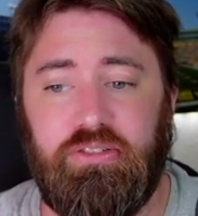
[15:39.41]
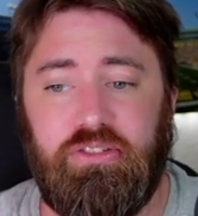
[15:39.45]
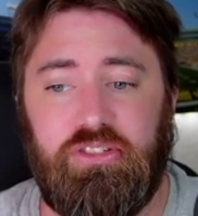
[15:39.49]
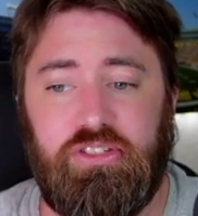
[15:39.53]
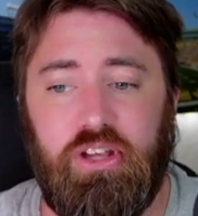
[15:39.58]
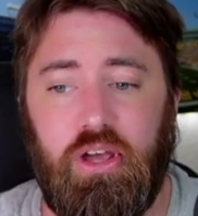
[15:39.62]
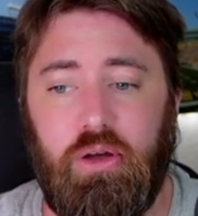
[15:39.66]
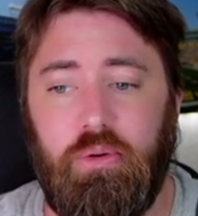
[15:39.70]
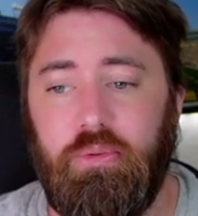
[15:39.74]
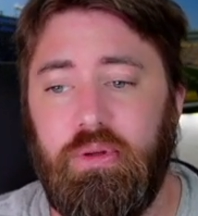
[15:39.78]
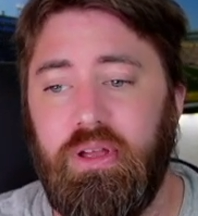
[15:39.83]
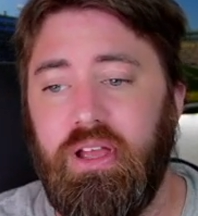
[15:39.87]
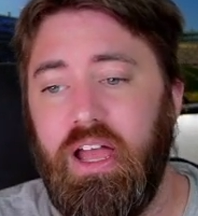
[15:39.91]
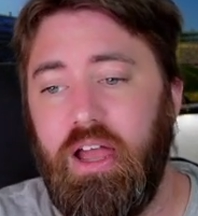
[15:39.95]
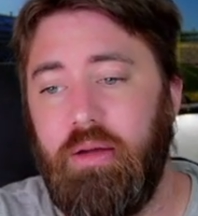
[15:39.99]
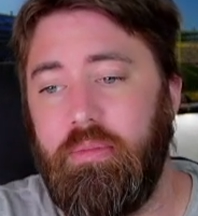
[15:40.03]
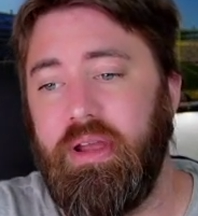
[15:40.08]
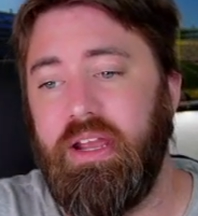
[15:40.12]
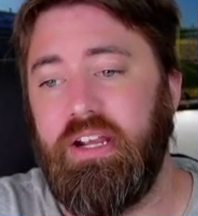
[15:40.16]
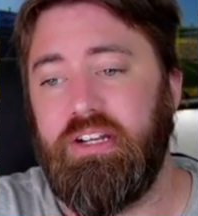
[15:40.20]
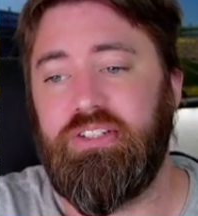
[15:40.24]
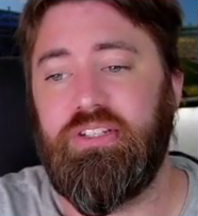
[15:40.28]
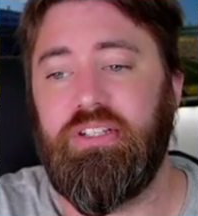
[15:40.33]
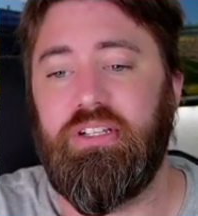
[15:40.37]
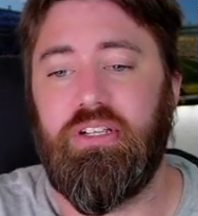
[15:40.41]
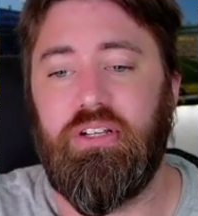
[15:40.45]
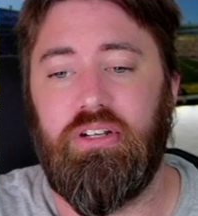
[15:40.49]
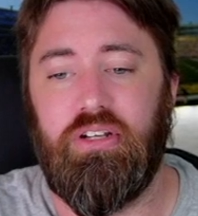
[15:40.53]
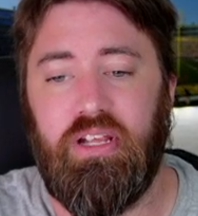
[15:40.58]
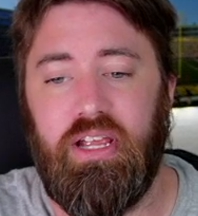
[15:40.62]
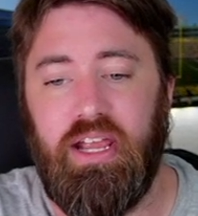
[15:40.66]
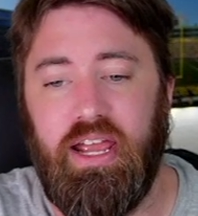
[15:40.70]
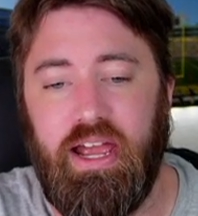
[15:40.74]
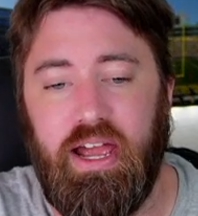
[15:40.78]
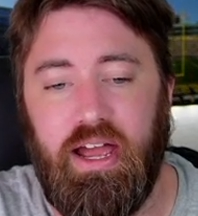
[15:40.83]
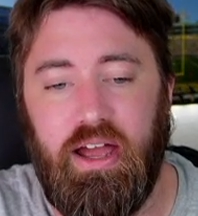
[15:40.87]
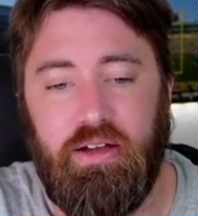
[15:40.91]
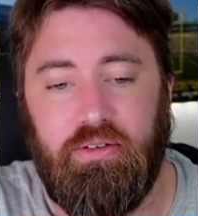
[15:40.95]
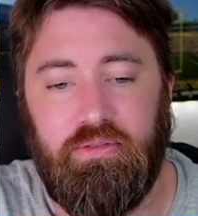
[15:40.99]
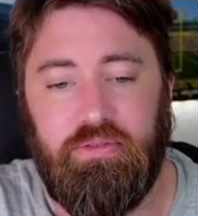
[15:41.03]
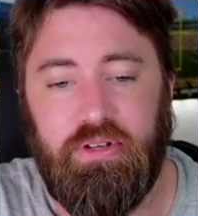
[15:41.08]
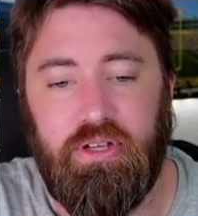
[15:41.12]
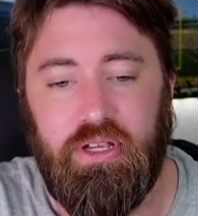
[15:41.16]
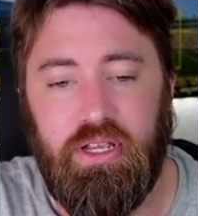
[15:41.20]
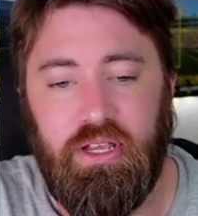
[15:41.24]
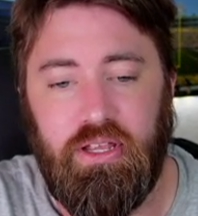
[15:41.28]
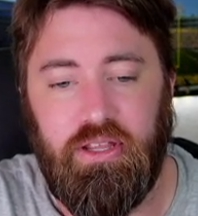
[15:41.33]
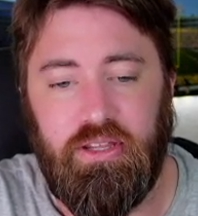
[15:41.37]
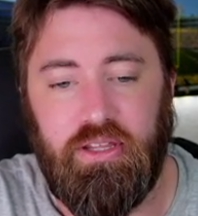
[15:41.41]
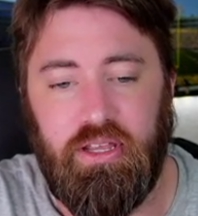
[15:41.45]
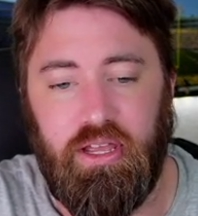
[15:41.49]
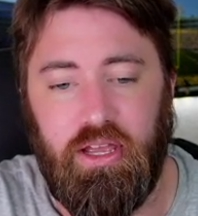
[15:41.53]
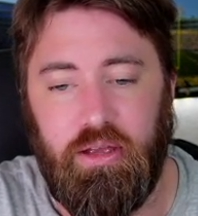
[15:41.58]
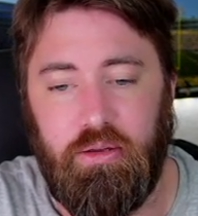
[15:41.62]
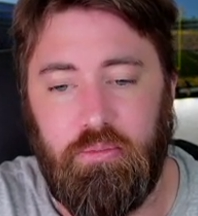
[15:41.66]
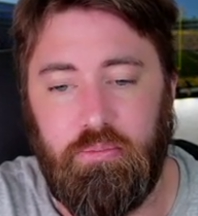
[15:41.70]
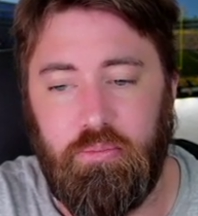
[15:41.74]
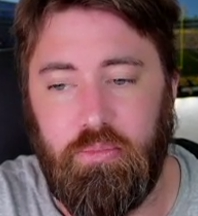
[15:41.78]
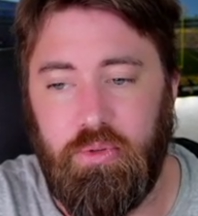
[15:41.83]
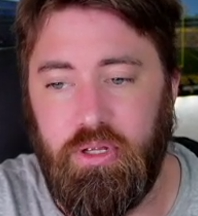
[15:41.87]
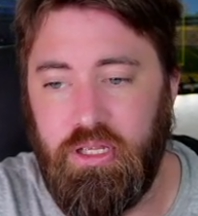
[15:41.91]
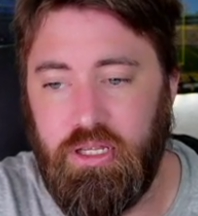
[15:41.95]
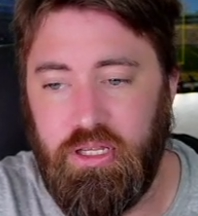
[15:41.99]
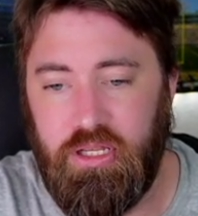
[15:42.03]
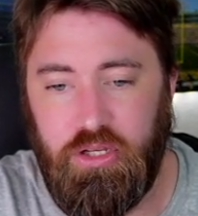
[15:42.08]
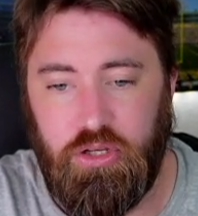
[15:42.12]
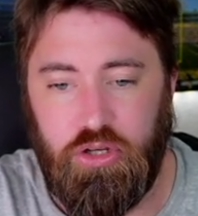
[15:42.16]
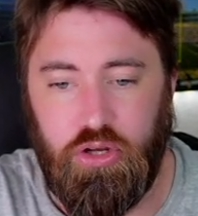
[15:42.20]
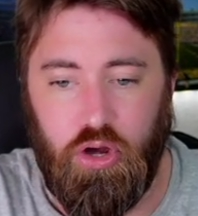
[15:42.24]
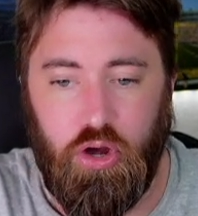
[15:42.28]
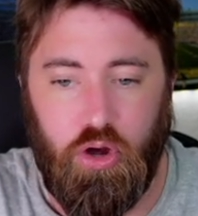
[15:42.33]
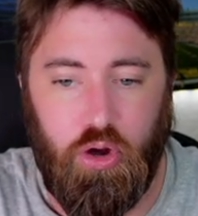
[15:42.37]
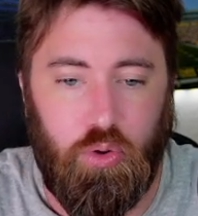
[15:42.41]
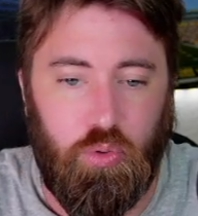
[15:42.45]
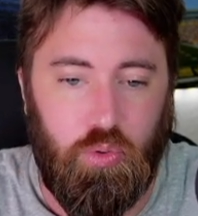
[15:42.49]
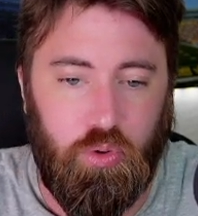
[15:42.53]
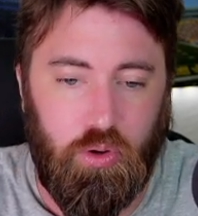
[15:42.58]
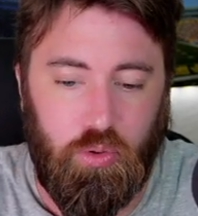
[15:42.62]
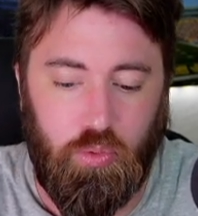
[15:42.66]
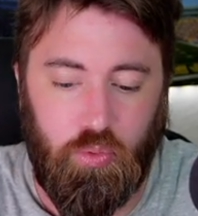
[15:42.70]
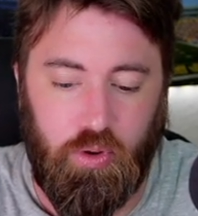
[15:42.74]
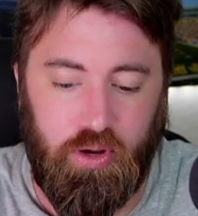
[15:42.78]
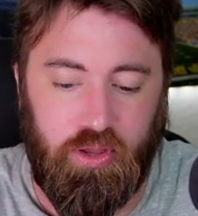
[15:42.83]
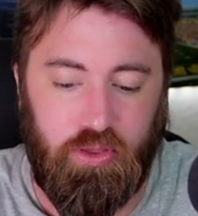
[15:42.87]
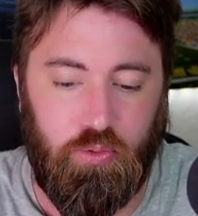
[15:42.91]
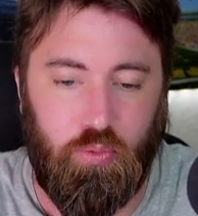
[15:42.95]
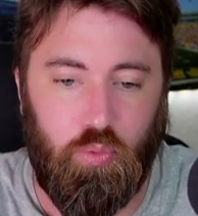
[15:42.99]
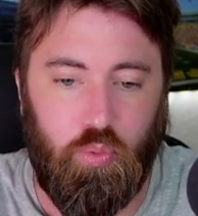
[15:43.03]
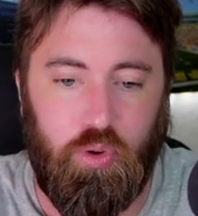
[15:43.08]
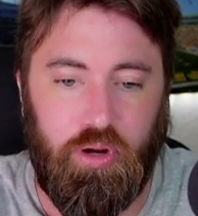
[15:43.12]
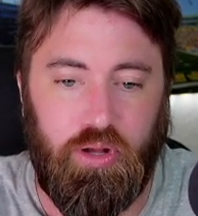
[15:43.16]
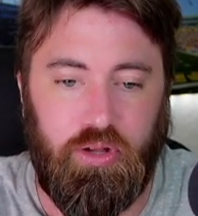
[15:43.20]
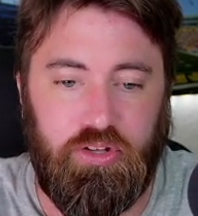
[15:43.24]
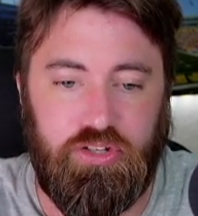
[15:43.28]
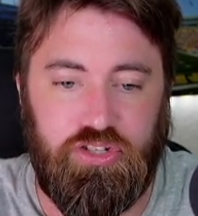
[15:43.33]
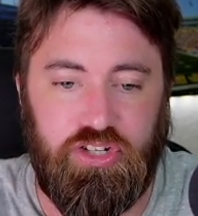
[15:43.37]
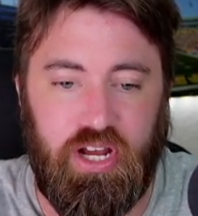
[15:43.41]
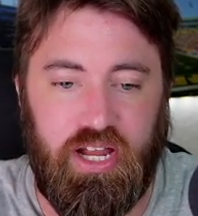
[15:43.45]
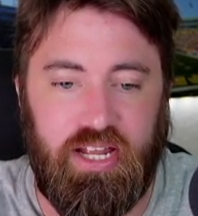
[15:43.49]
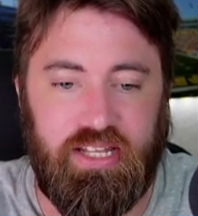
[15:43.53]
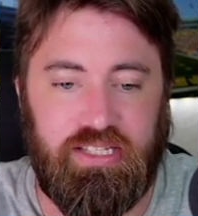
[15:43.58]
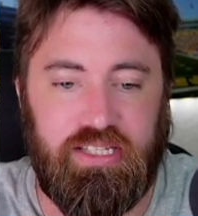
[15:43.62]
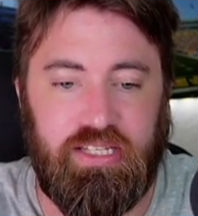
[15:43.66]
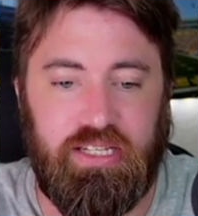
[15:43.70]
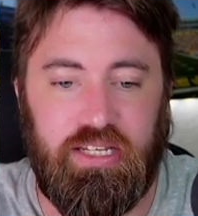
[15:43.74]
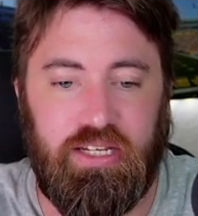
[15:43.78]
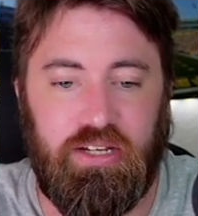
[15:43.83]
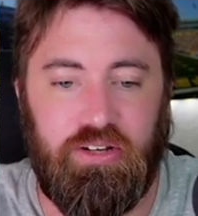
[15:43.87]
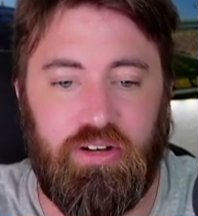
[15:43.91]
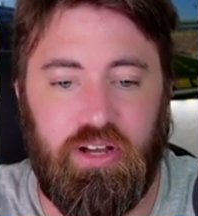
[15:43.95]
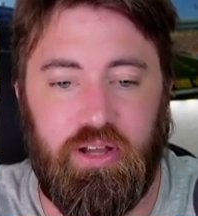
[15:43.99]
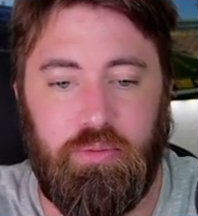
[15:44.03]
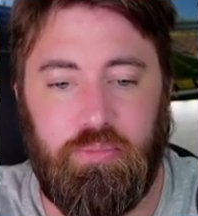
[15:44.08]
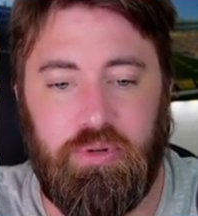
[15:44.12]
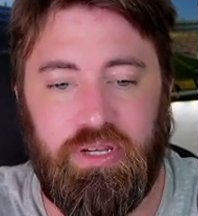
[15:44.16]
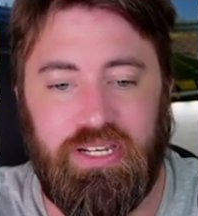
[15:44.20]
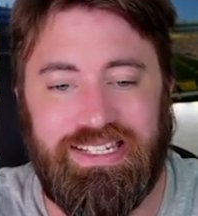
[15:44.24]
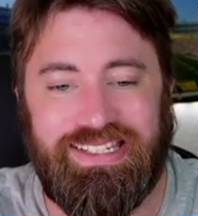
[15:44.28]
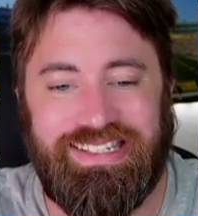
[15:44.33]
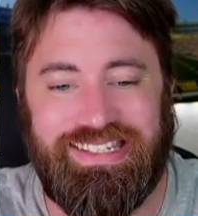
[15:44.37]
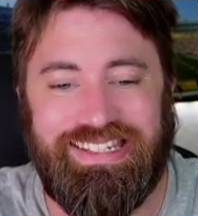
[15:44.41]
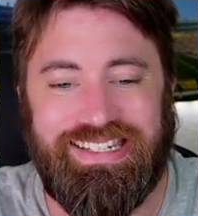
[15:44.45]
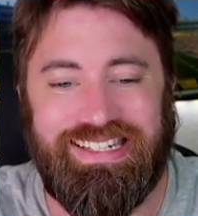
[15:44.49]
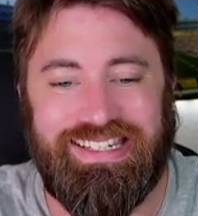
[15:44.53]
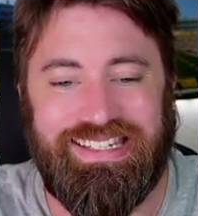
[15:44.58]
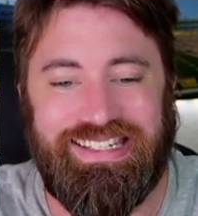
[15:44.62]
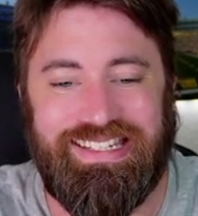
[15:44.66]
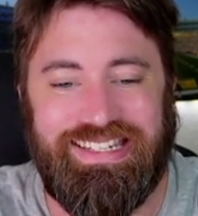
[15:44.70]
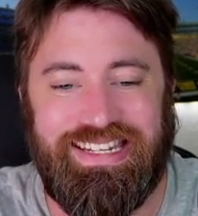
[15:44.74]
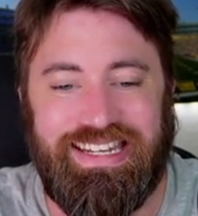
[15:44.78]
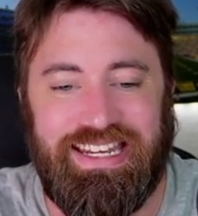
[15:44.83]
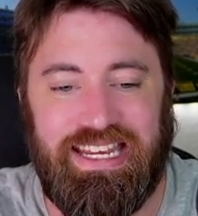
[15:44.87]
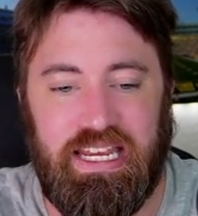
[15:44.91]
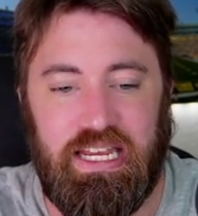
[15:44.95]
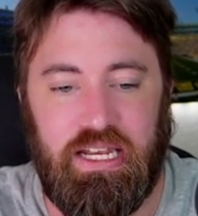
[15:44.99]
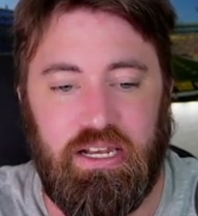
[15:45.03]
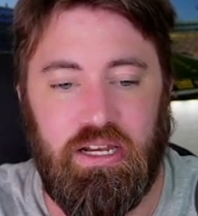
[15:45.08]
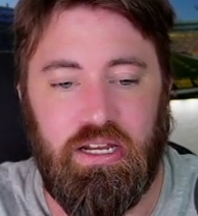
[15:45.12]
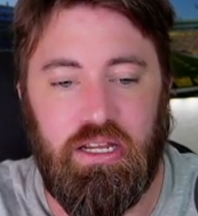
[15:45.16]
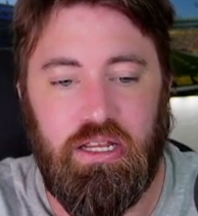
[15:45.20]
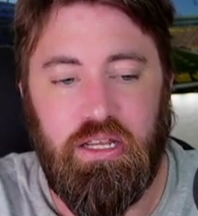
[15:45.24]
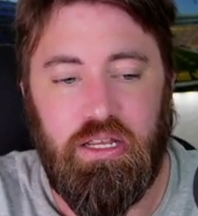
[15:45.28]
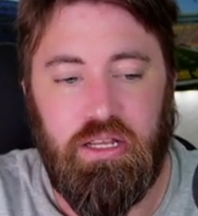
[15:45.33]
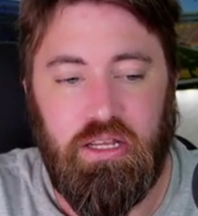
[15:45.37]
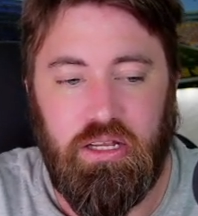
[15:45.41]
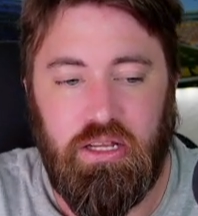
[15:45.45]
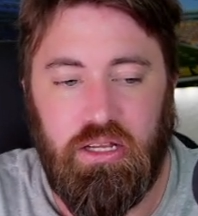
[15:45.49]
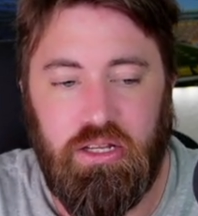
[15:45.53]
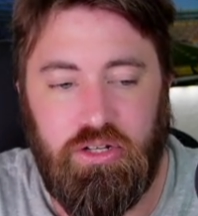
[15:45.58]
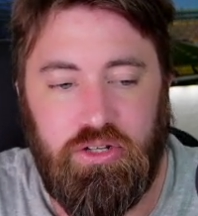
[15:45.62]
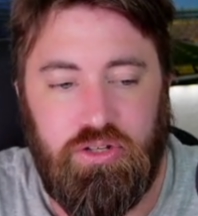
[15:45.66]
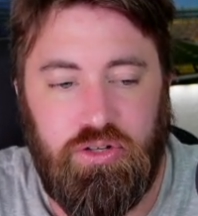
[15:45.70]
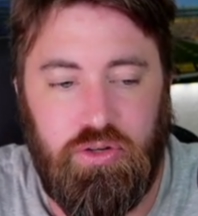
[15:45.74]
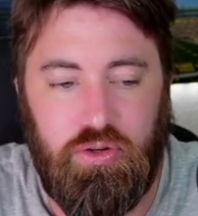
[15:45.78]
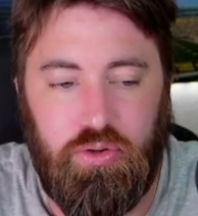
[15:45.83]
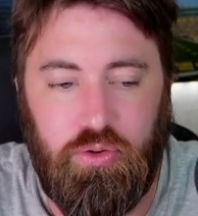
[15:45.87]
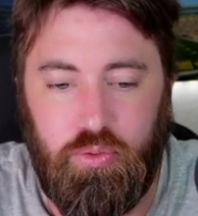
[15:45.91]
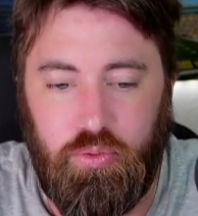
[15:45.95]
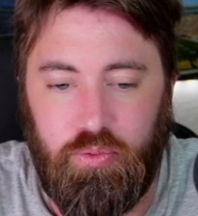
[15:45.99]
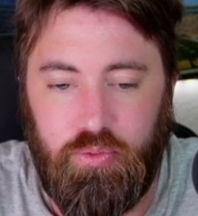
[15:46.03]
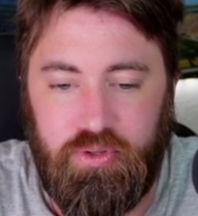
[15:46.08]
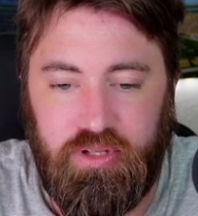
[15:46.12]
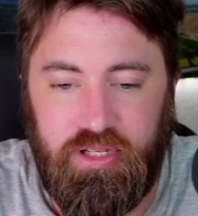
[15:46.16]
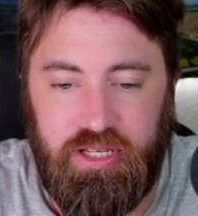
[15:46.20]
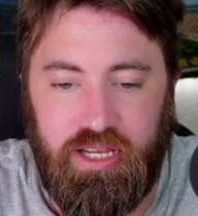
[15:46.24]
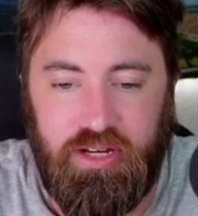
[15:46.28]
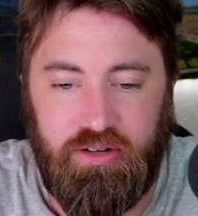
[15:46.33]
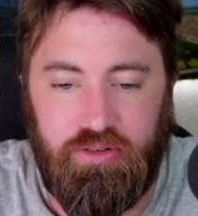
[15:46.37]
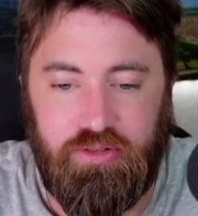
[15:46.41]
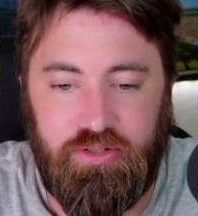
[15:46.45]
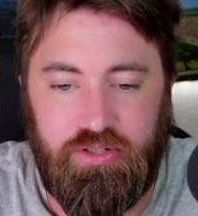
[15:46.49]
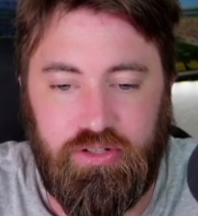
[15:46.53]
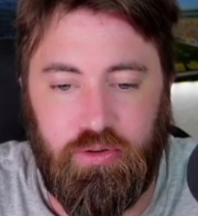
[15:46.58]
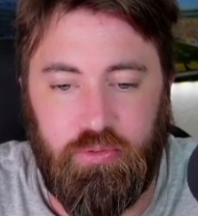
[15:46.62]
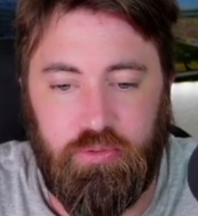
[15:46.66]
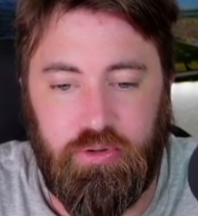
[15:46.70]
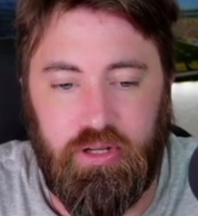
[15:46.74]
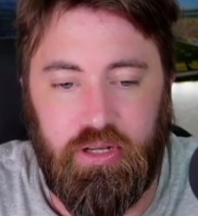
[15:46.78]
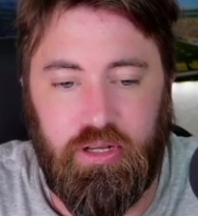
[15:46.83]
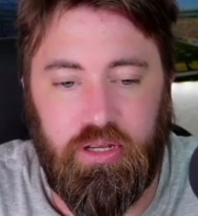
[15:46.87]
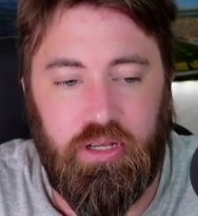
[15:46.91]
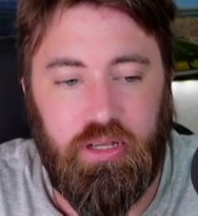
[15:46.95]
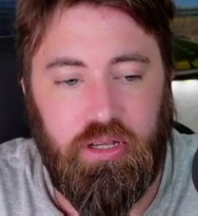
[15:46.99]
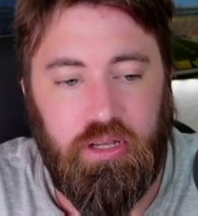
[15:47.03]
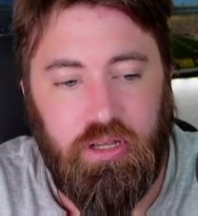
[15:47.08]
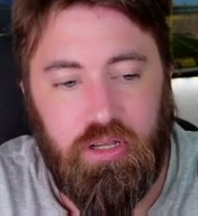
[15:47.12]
So I'm actually going to have them go with Will Johnson here at pick 16 to the Arizona